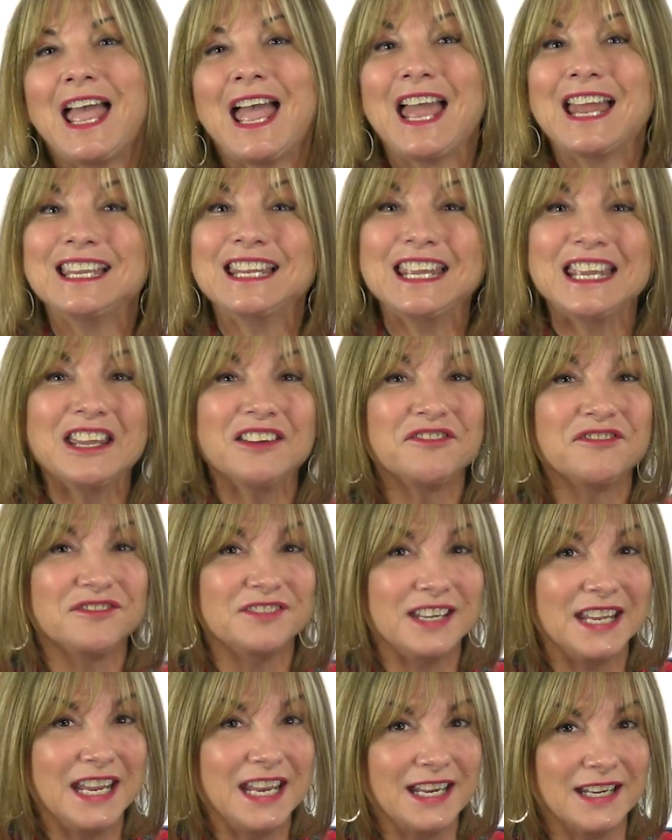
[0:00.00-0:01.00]
And if
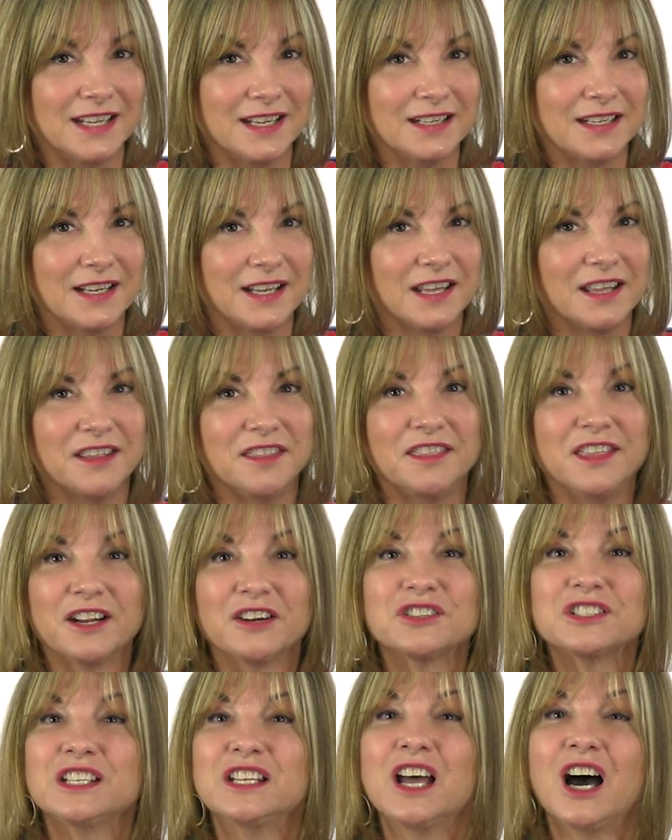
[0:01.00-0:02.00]
needed,
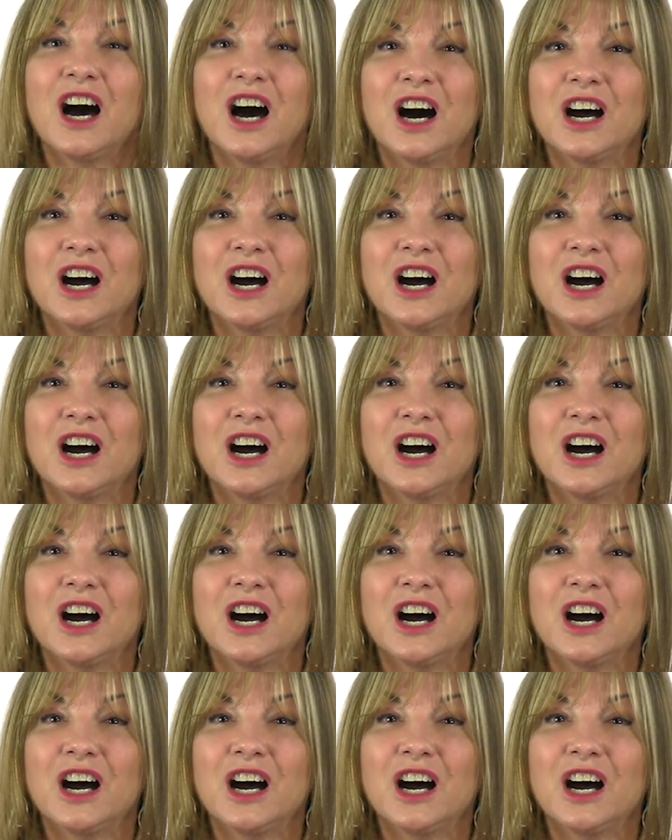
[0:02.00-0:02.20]
there's an